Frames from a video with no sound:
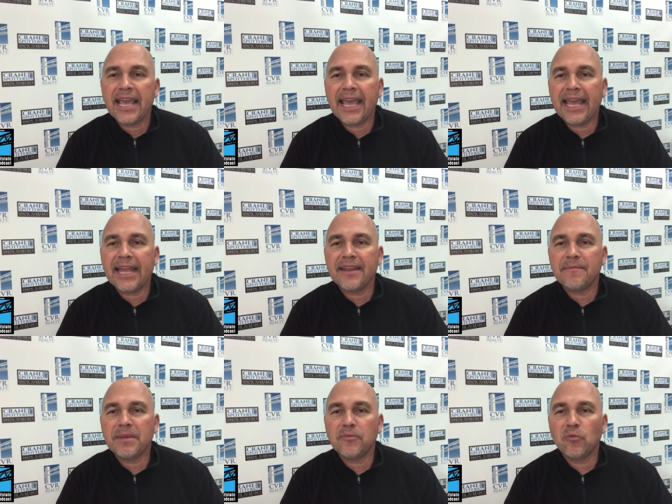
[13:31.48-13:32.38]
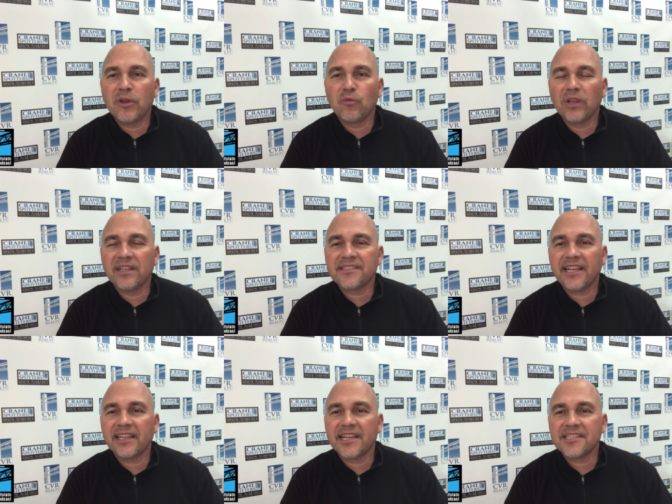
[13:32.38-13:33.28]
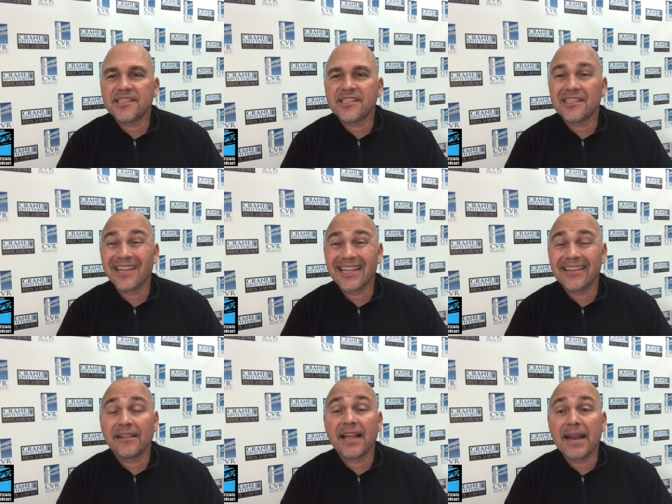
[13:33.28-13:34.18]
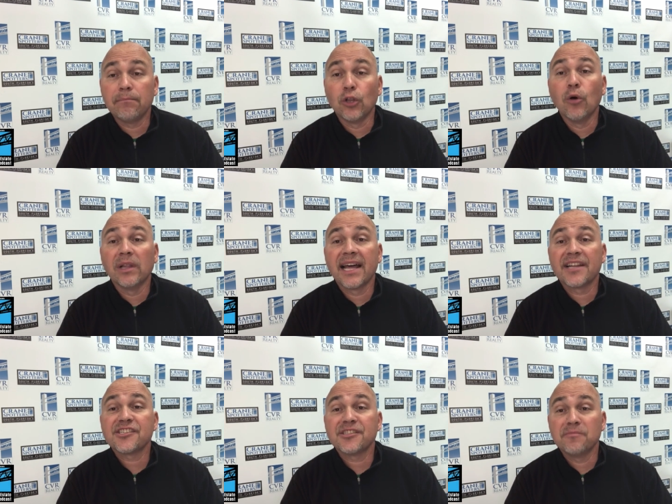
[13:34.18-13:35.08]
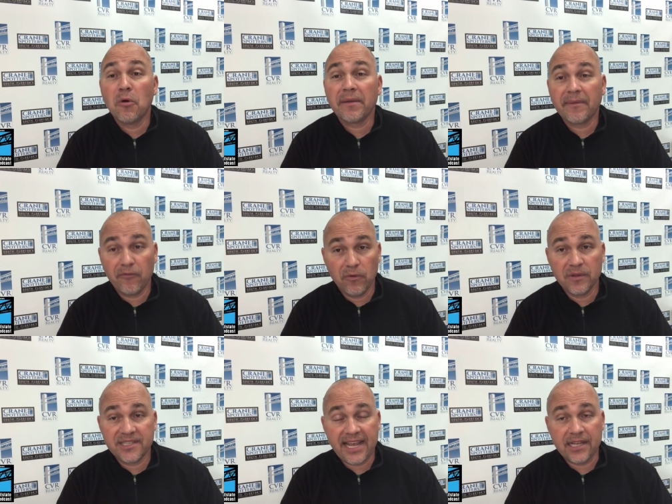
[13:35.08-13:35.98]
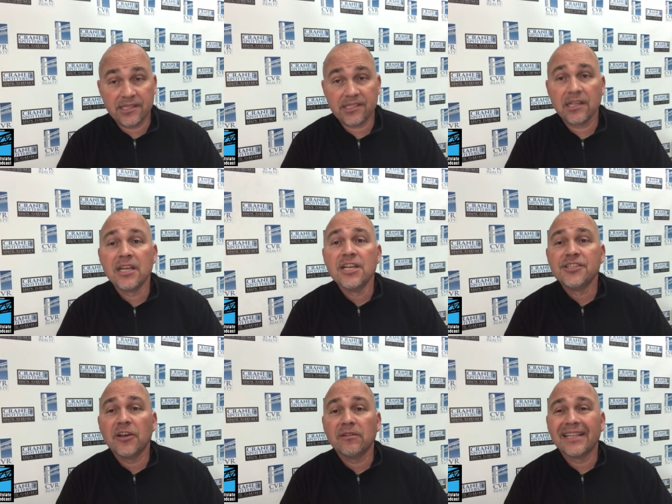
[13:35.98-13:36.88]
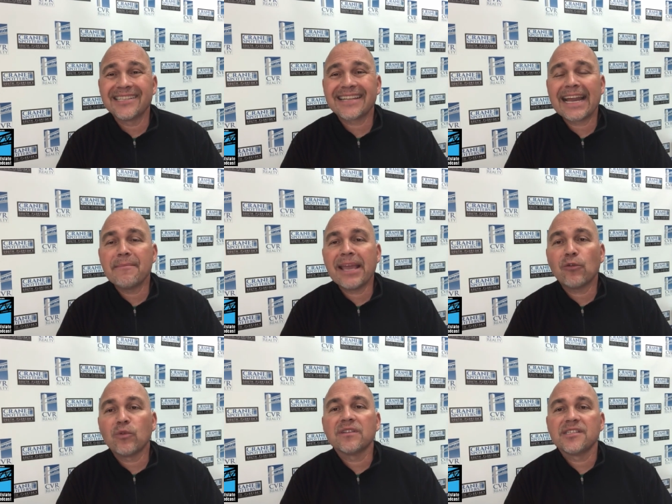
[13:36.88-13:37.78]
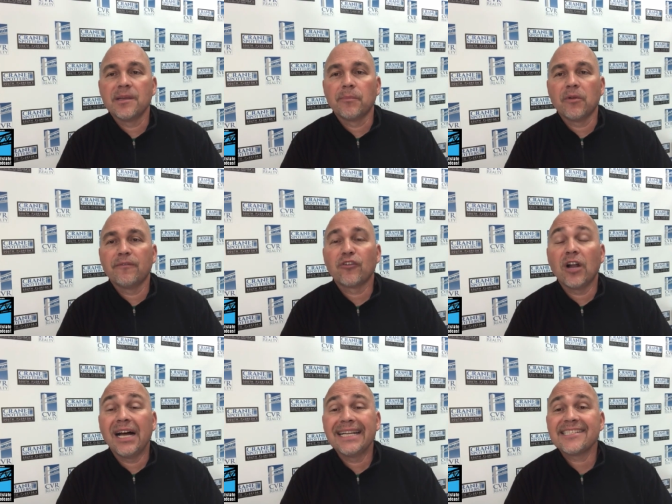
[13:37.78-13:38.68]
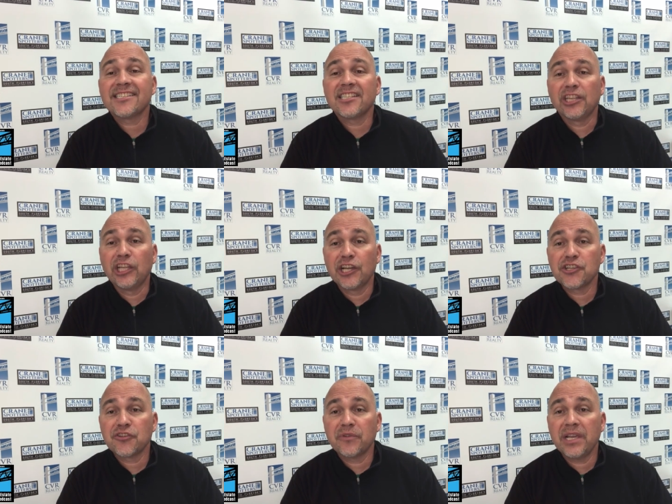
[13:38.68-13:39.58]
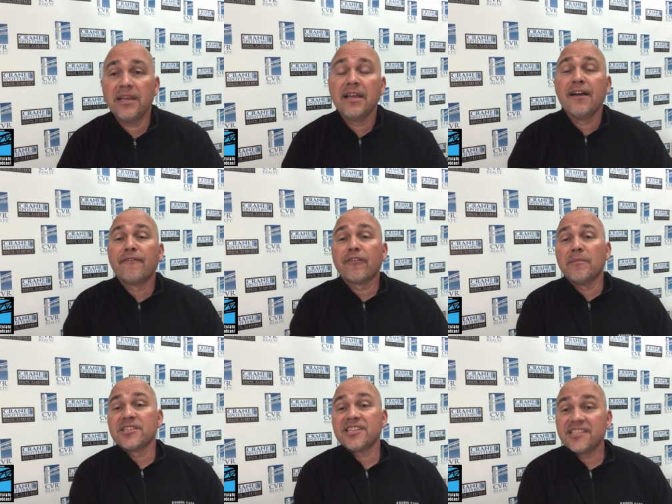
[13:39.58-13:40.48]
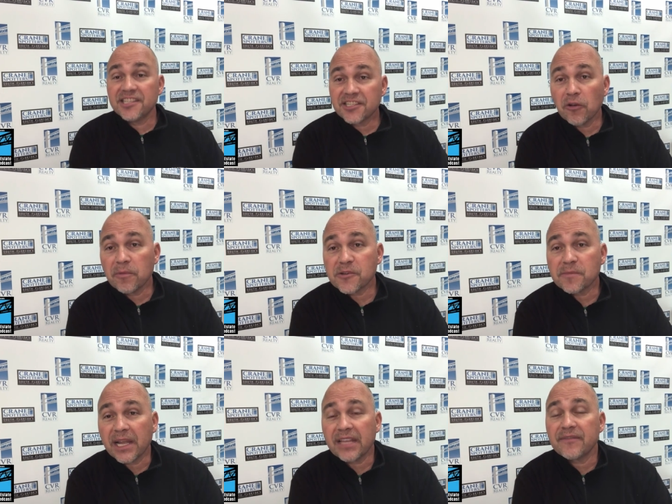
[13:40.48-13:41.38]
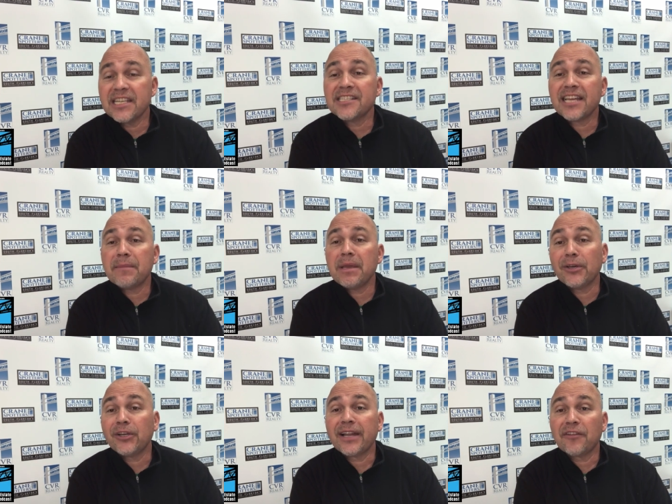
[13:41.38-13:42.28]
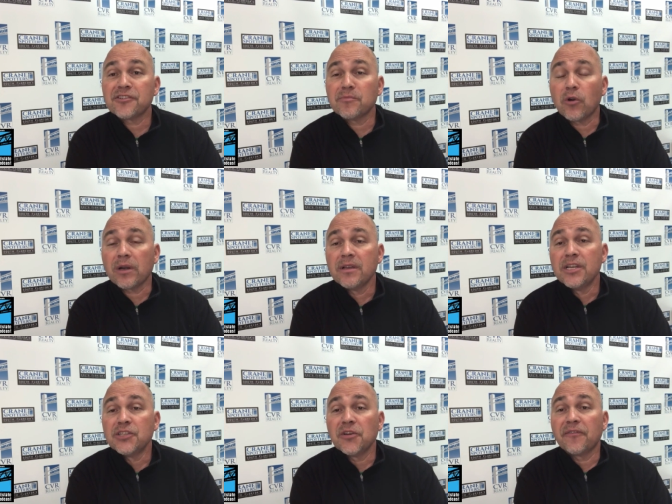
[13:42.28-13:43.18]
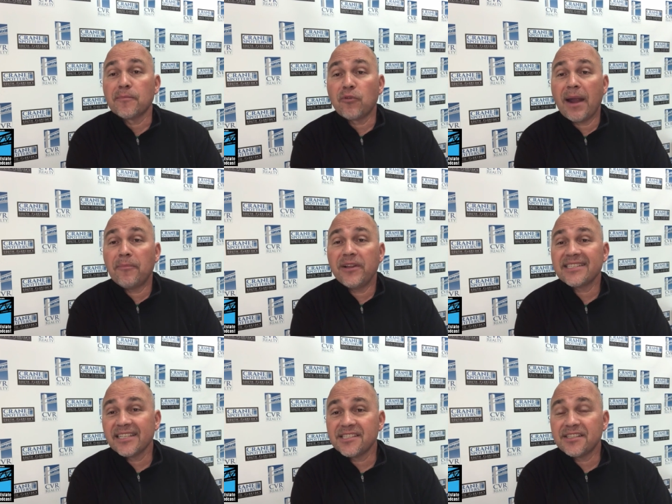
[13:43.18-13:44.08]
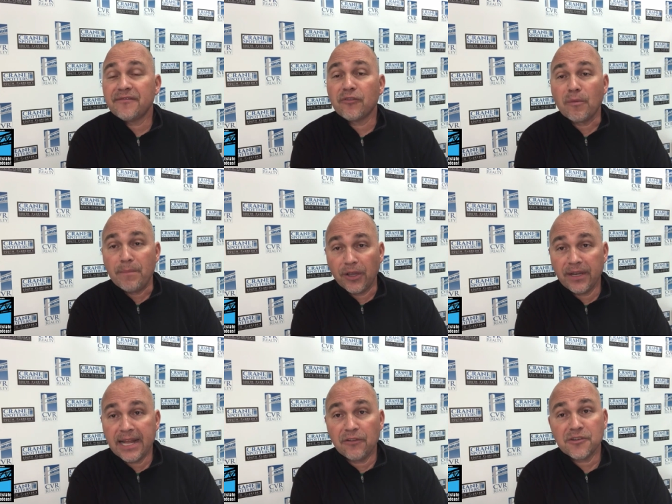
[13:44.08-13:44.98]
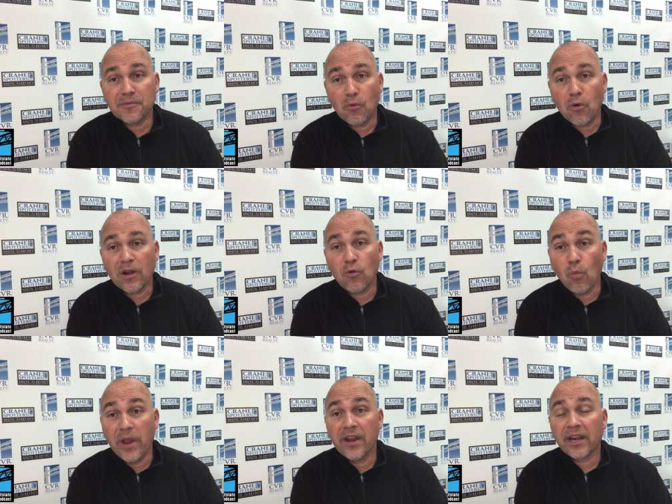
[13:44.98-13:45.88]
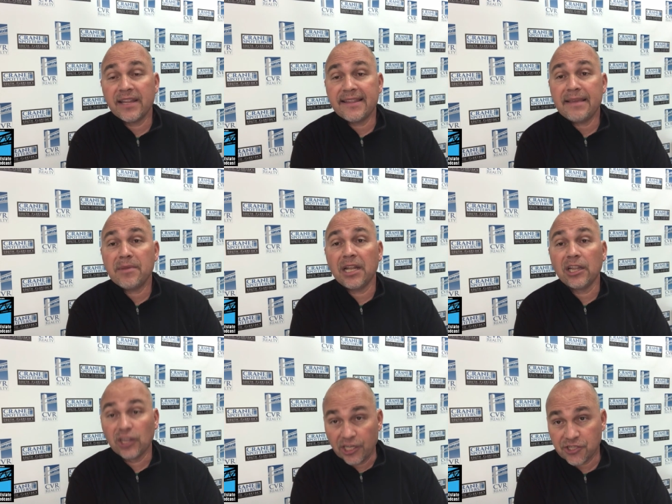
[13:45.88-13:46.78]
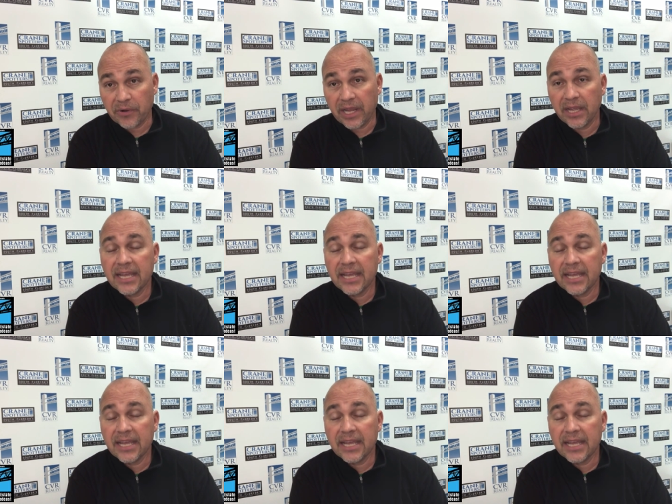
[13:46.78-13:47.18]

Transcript: And people with real estate licenses like to blow a lot of smoke up everyone's ass. So let's kind of make it real simple. For us, luxury, from a statistical perspective, is going to be $1 million or more. So if a property is listed for $1 million or more, we are going to deem it luxury.